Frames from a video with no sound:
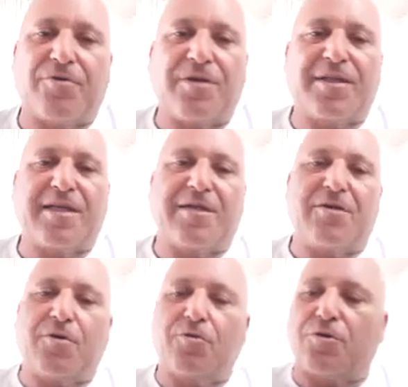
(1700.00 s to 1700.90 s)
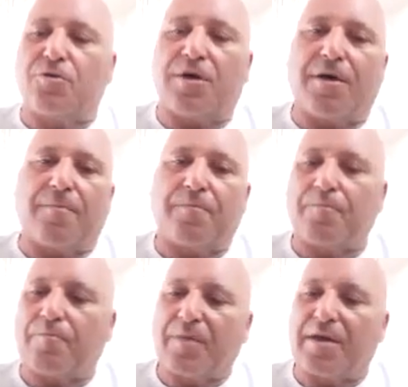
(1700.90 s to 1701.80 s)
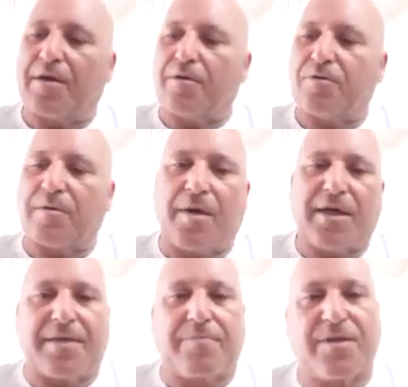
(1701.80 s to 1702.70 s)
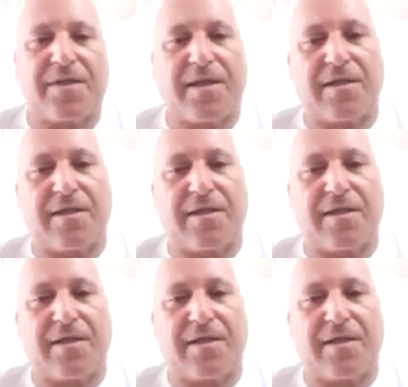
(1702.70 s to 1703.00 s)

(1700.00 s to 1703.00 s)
he said no to the money. He said,